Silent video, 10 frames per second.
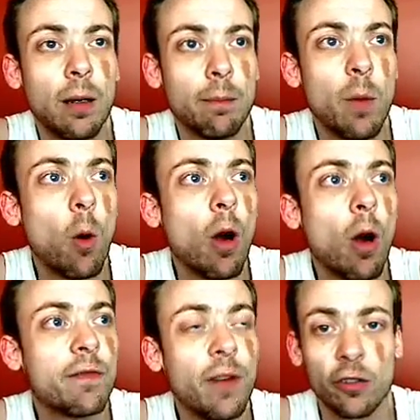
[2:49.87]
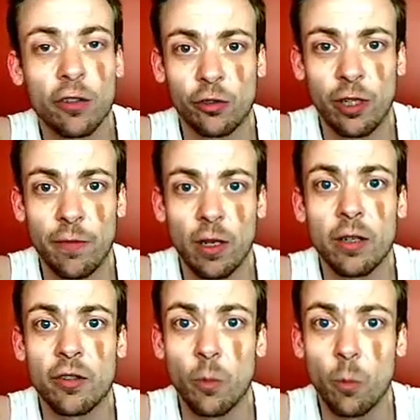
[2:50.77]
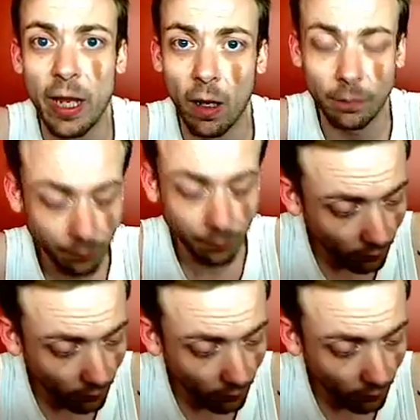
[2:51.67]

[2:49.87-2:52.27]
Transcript: more advanced or civilized than we are.